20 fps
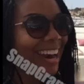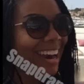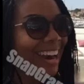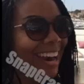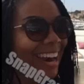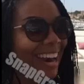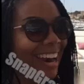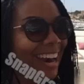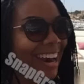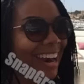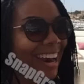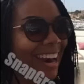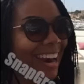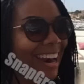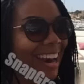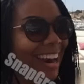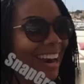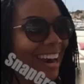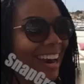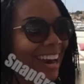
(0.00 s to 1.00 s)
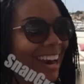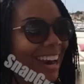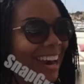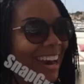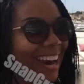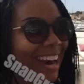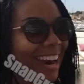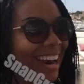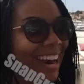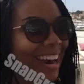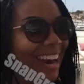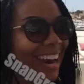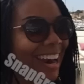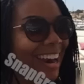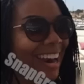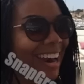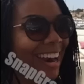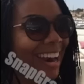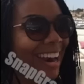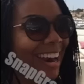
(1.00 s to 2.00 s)

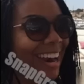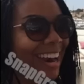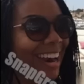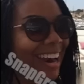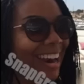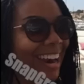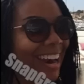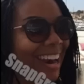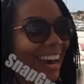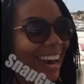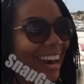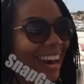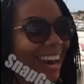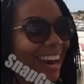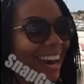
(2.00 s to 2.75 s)
(no one is talking)